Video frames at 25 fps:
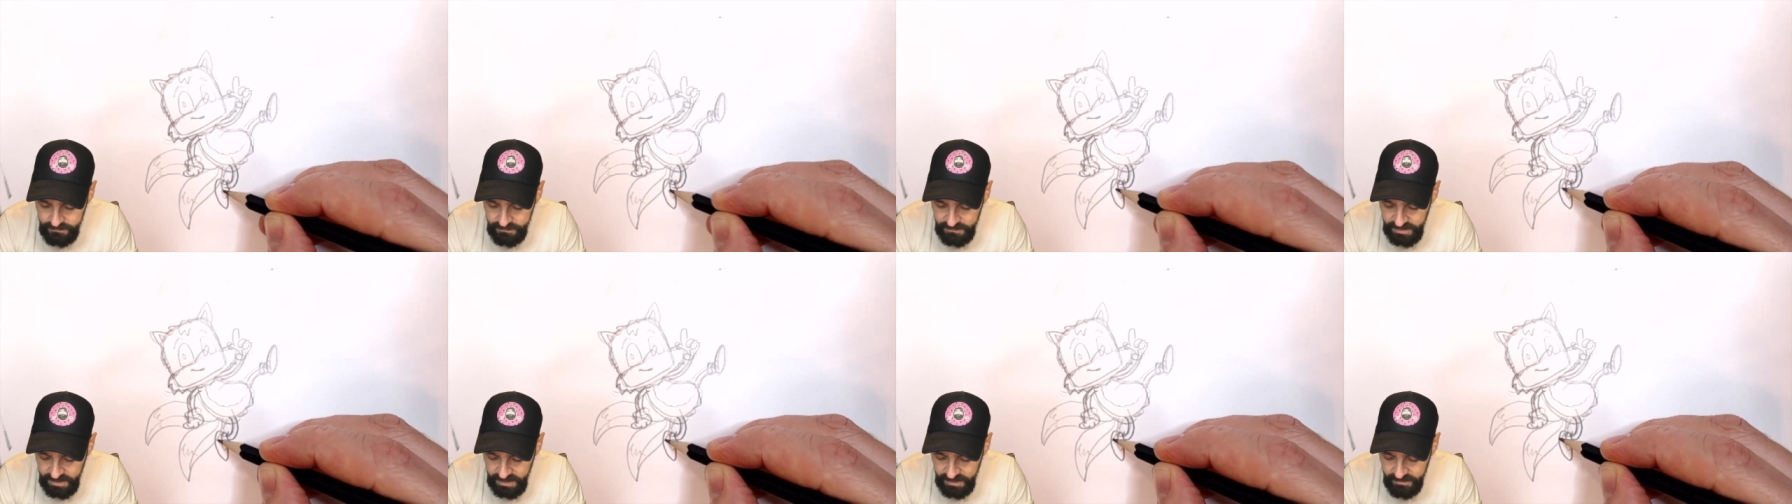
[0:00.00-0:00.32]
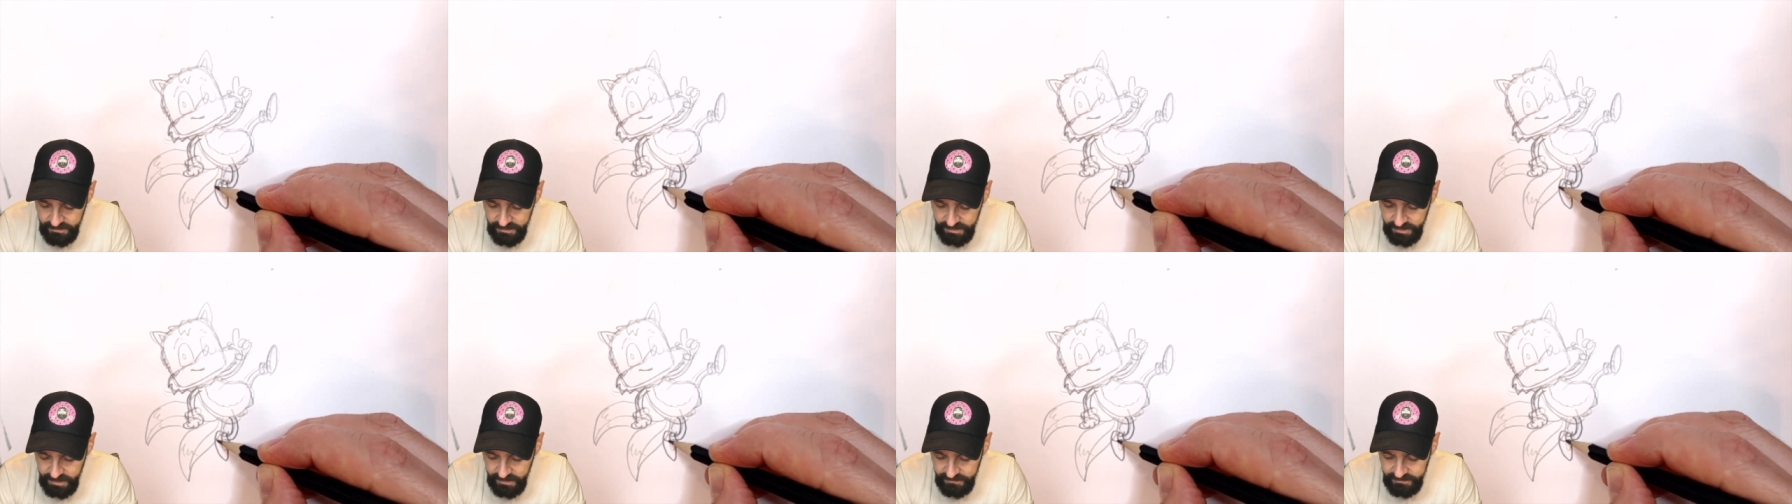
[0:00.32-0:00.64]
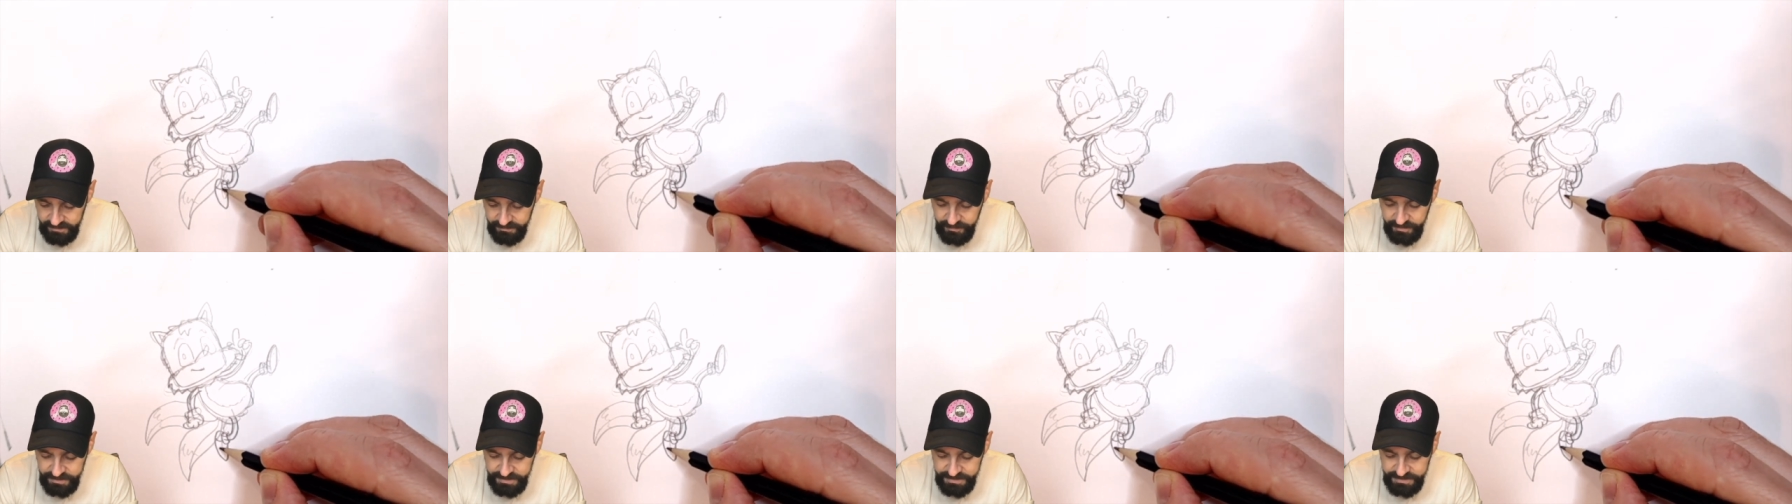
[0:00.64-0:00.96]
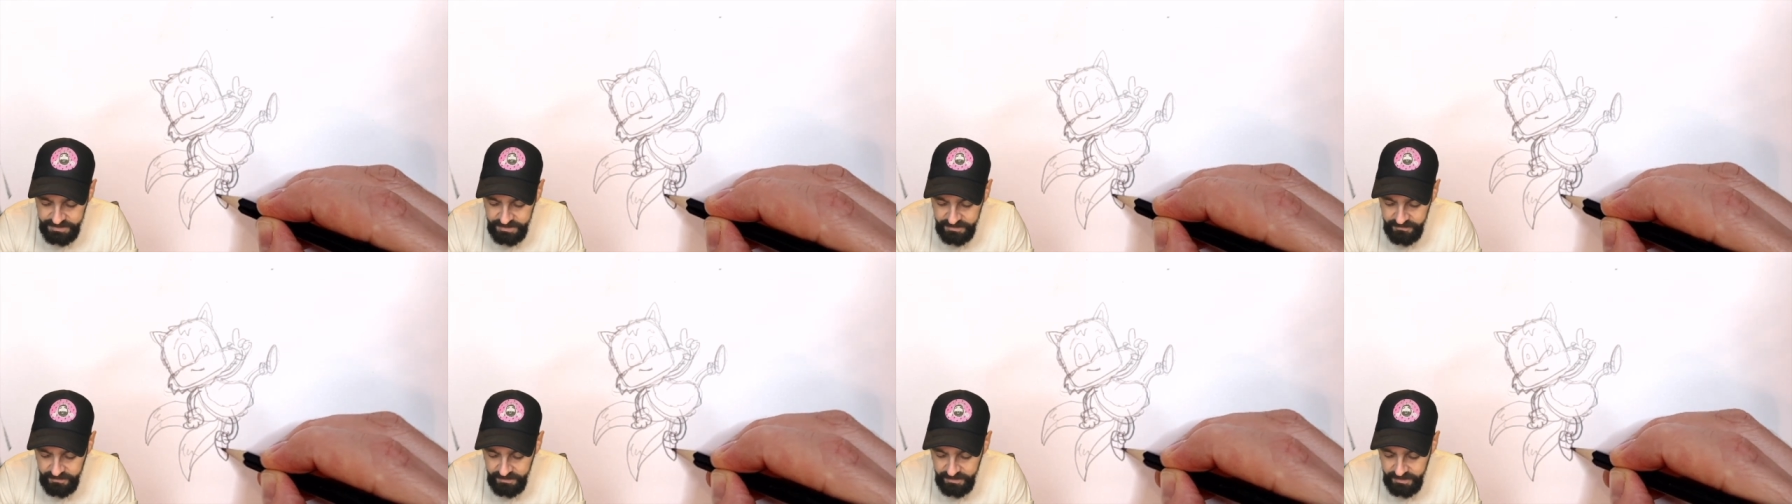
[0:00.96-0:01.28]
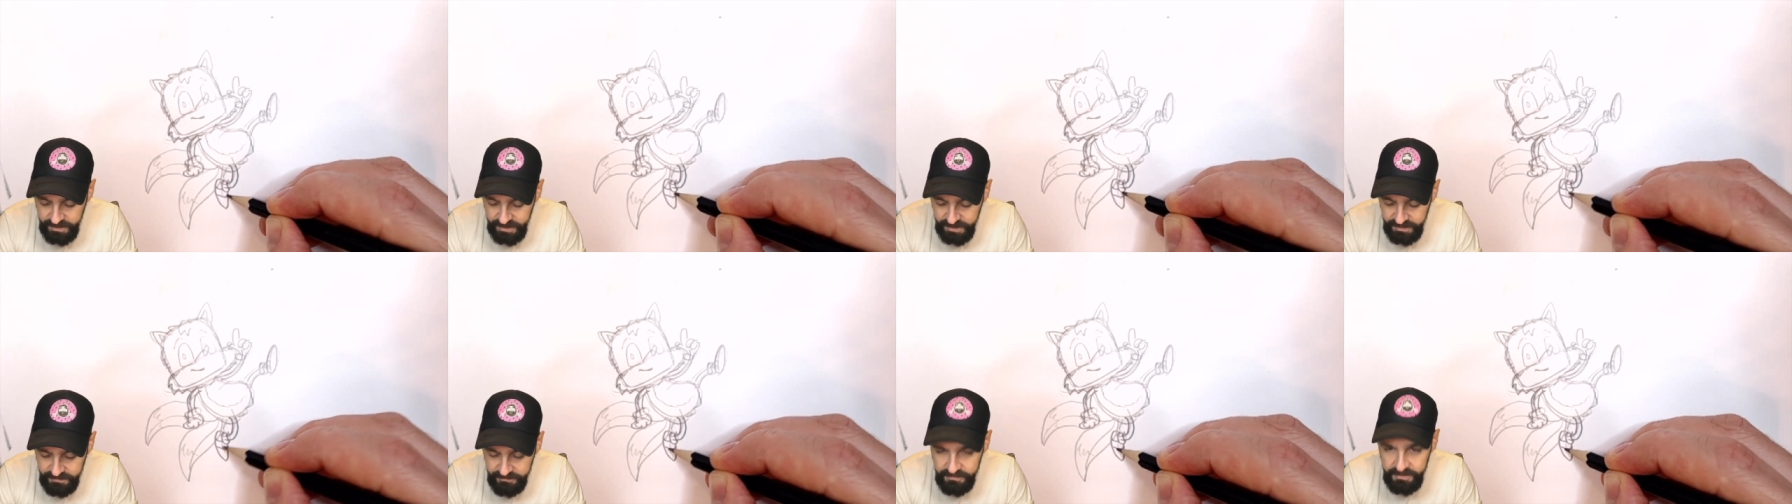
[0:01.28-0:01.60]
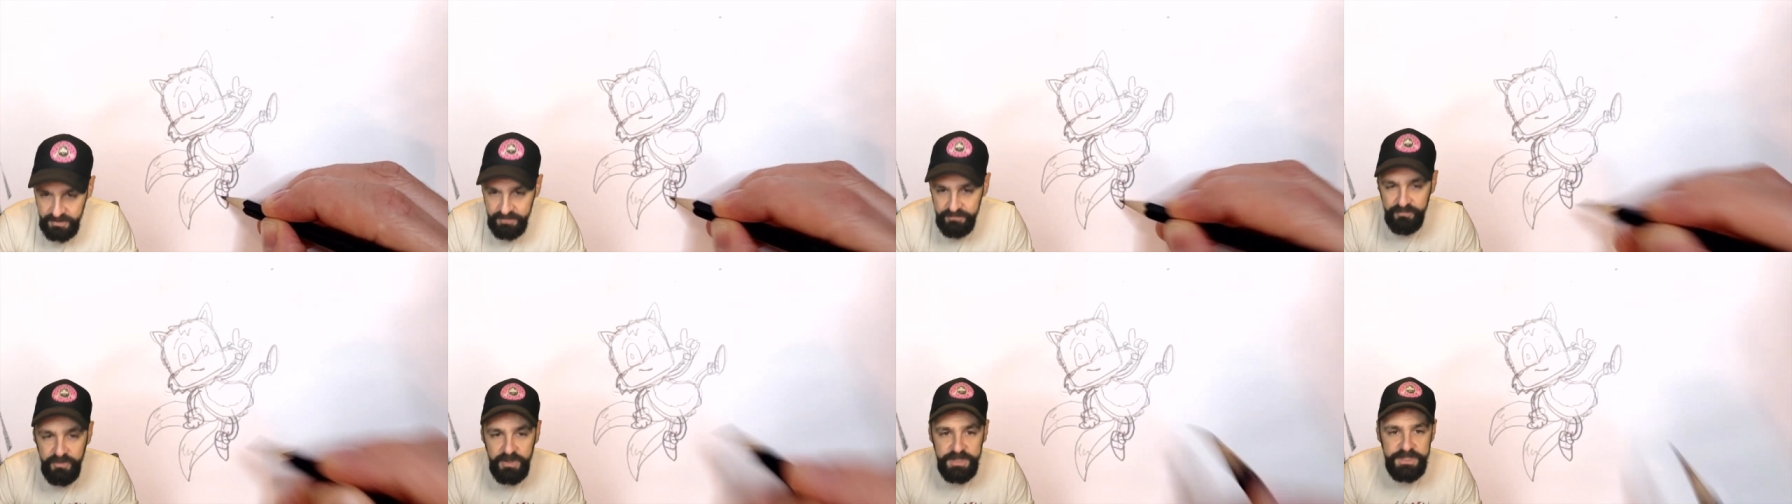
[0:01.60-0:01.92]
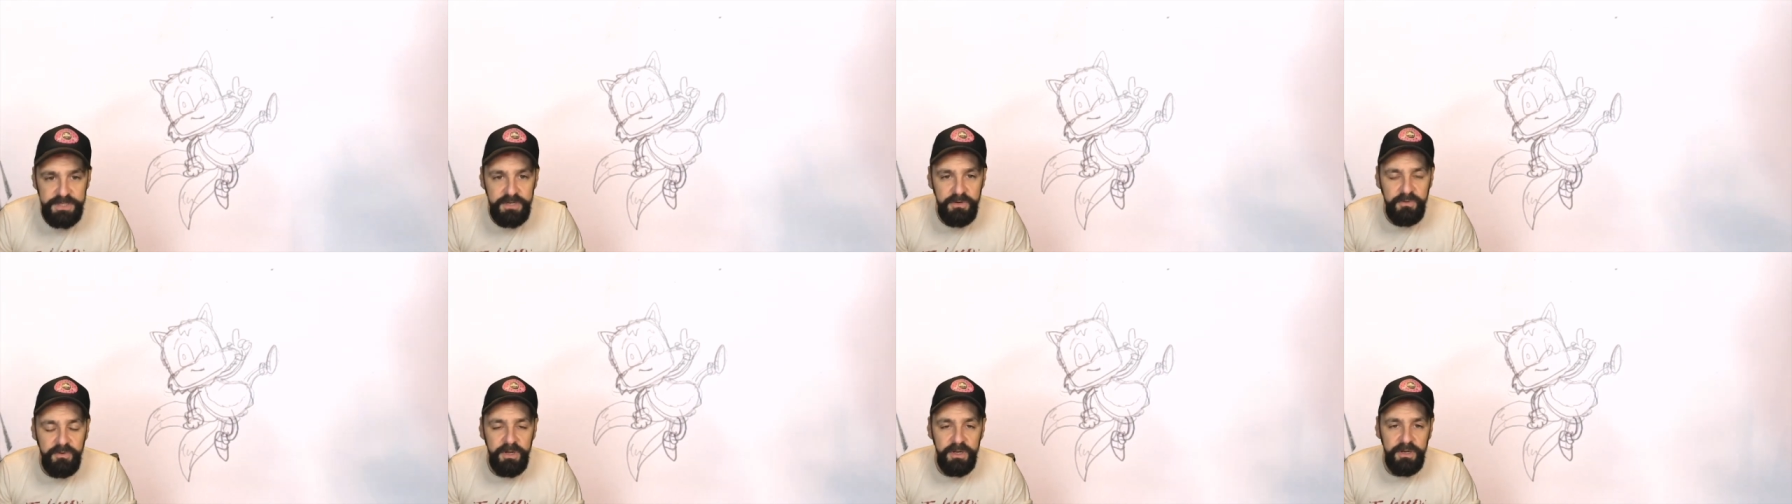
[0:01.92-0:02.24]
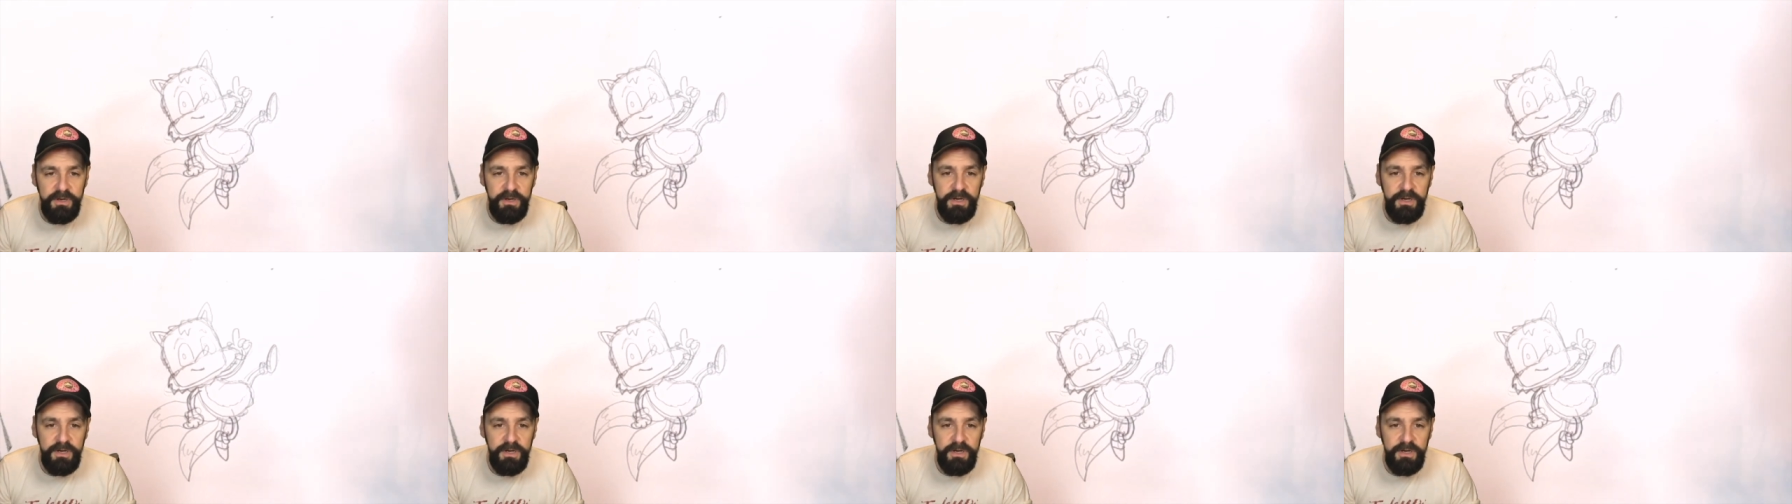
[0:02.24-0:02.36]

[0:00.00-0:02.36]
You have to press so hard. I'm, I'm pressing quite